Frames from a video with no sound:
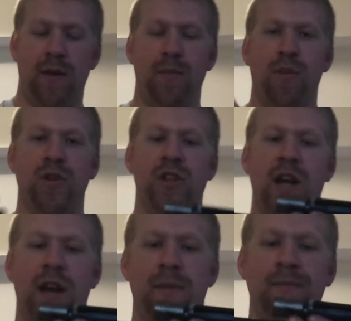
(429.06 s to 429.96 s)
push it
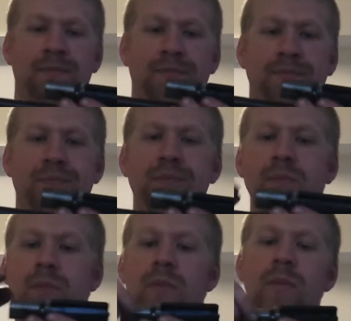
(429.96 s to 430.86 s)
on.
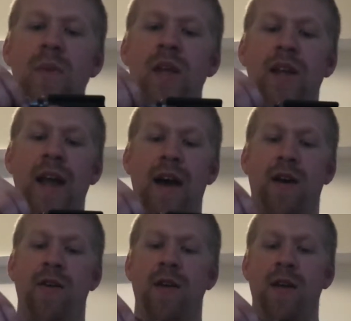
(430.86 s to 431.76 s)

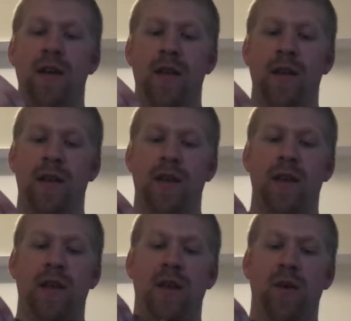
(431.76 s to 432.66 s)
Now,
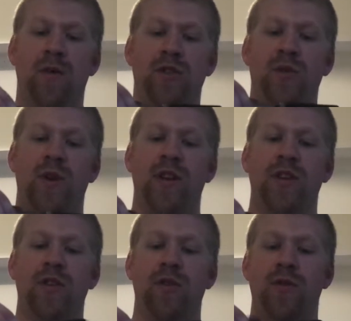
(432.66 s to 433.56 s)
what you want to
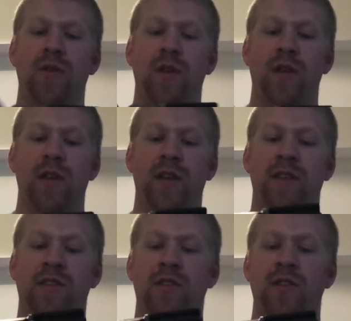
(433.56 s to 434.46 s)
do
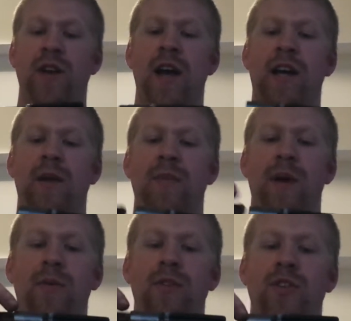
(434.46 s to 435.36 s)
is, you're not going to be
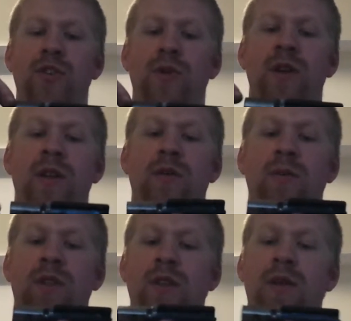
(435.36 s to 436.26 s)
able to do it
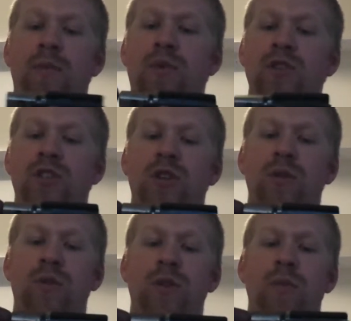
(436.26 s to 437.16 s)
with it pushed,
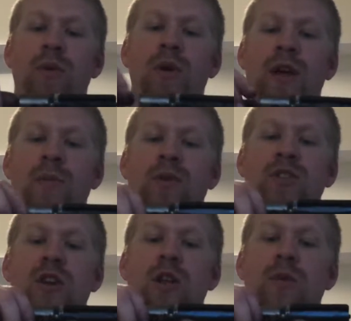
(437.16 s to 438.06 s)
with the bolt head pushed
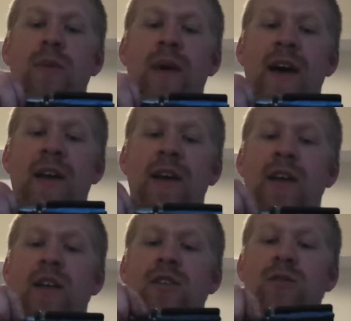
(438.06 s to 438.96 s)
all the way back.
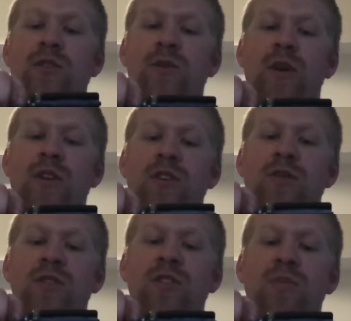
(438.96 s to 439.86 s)
So what you want to do
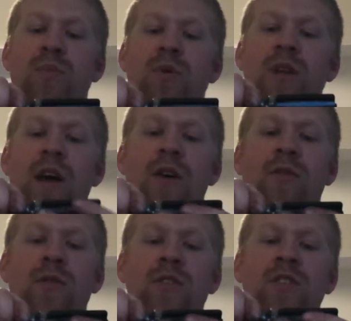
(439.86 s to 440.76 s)
is just pull it
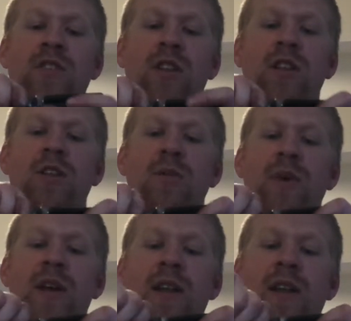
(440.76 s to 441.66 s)
out just a little
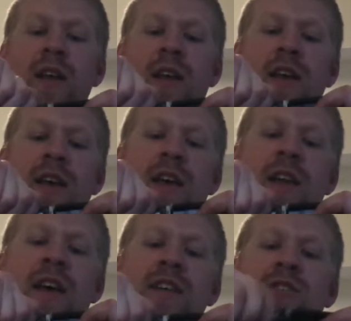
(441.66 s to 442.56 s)
bit, and
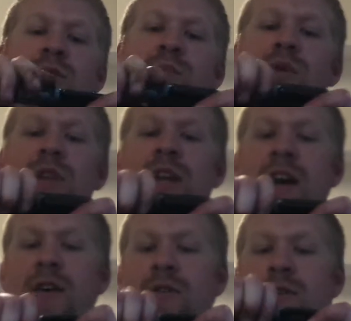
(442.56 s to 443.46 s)
as you're pulling
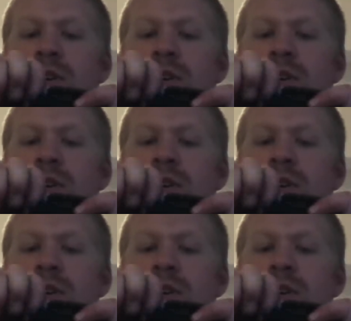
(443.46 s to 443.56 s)
out,